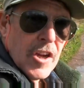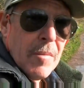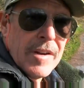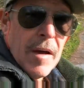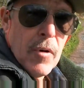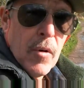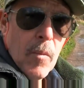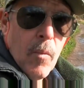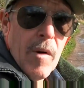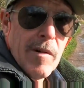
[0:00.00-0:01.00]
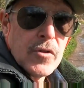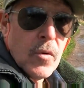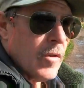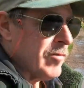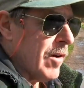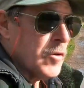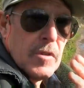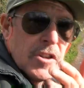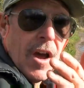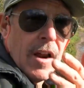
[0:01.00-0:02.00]
coming down below where I saw those ropes,
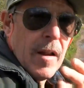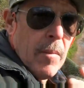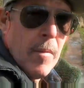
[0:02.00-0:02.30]
which coloured up a